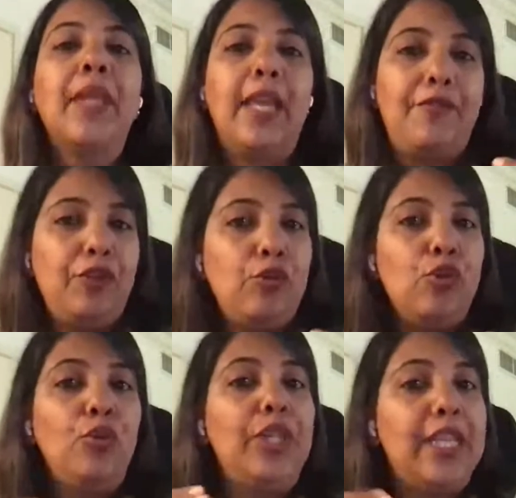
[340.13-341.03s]
if you
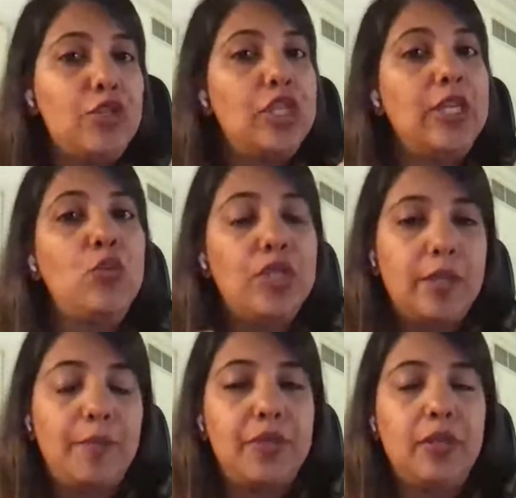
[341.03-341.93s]
do these two
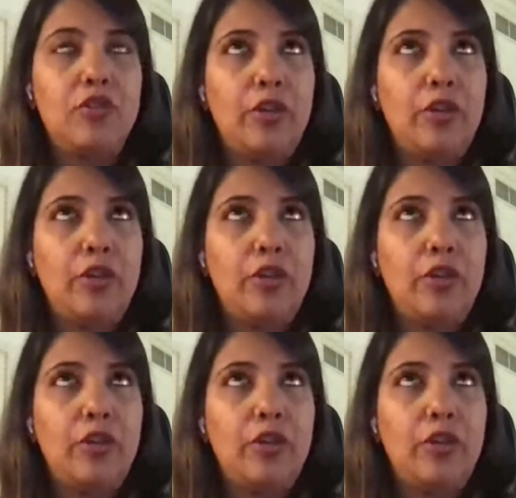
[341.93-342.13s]
tips